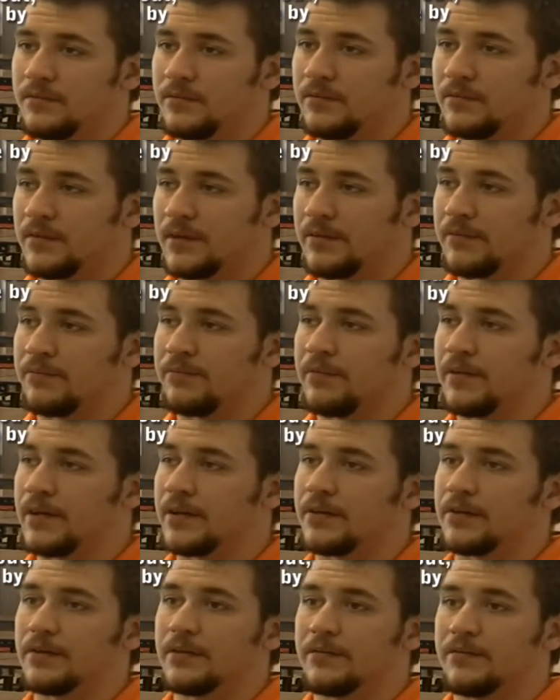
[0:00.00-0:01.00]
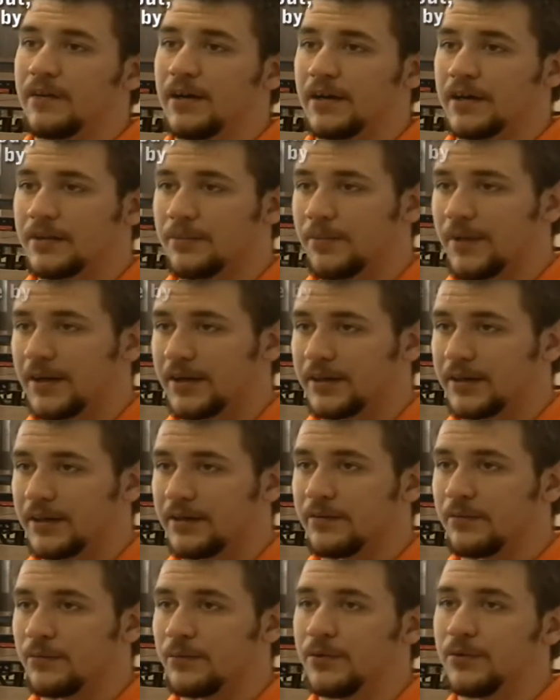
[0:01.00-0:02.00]
they figured if I can make that
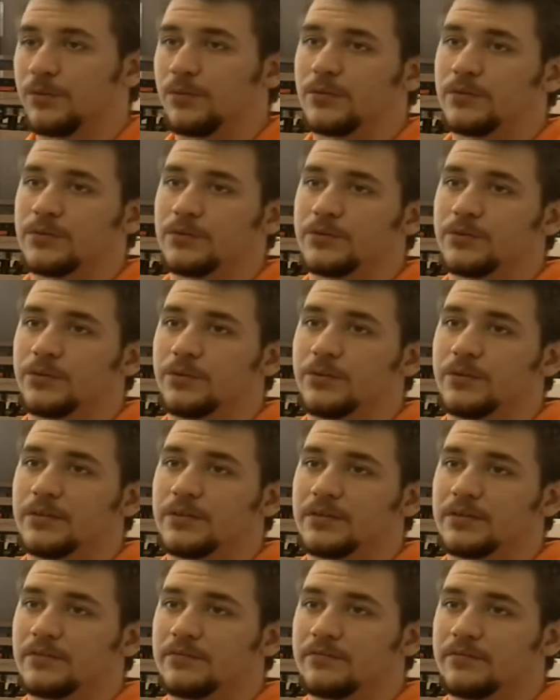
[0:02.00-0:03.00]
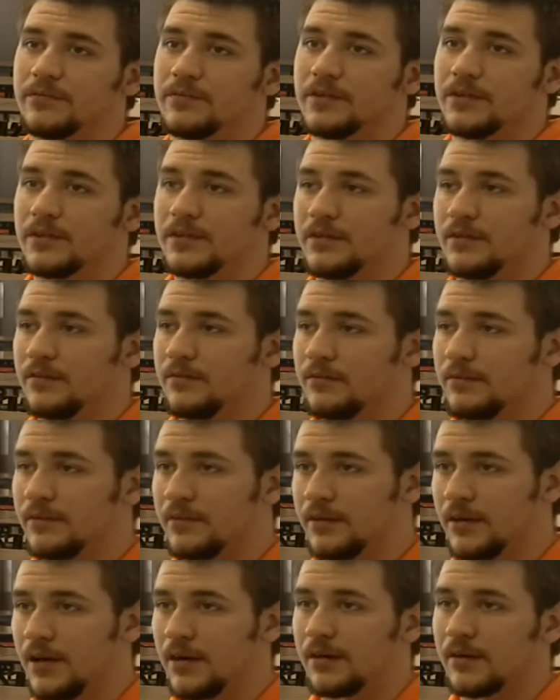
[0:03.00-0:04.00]
real world choice of
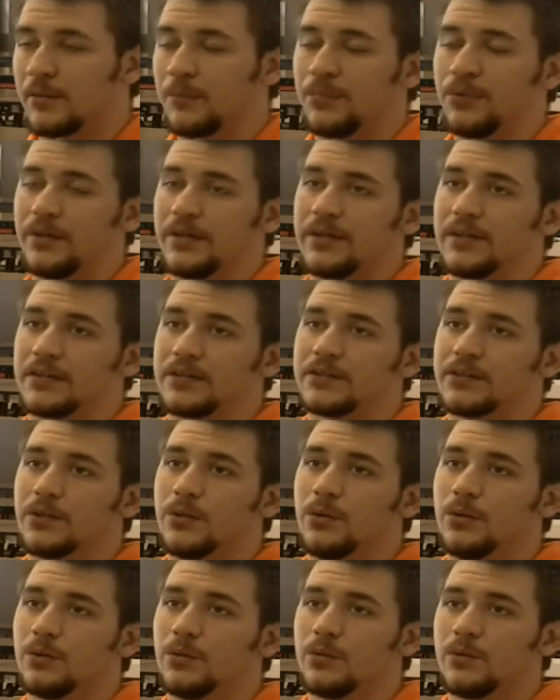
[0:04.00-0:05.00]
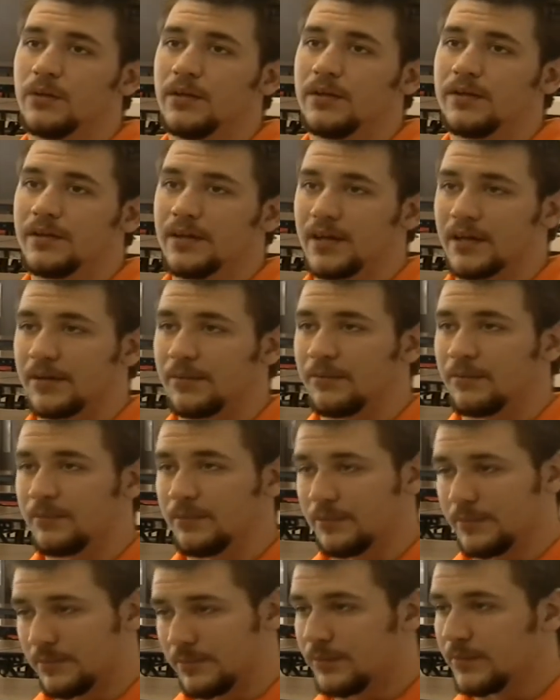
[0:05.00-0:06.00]
not completing school, I can
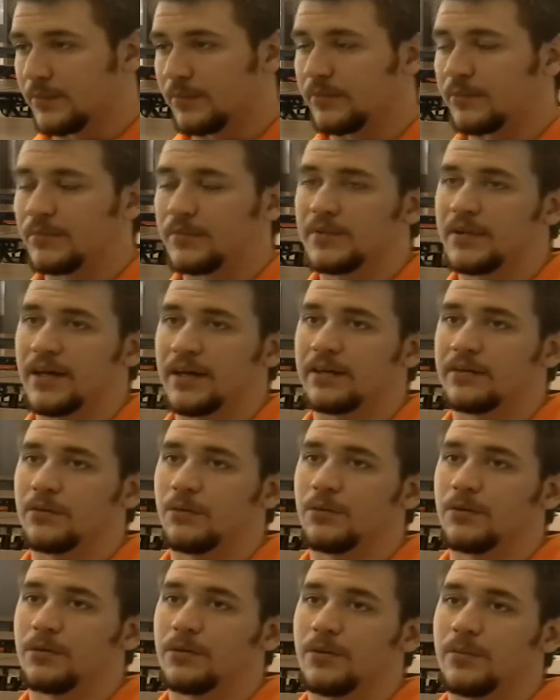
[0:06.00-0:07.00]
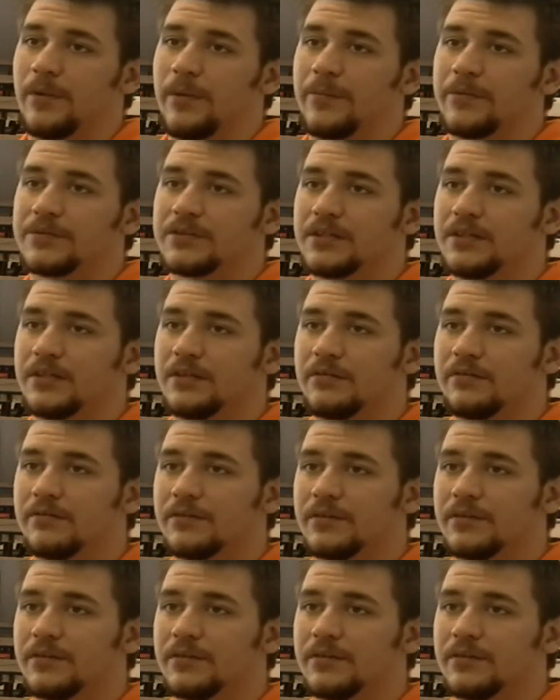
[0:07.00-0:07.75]
take the world all by myself.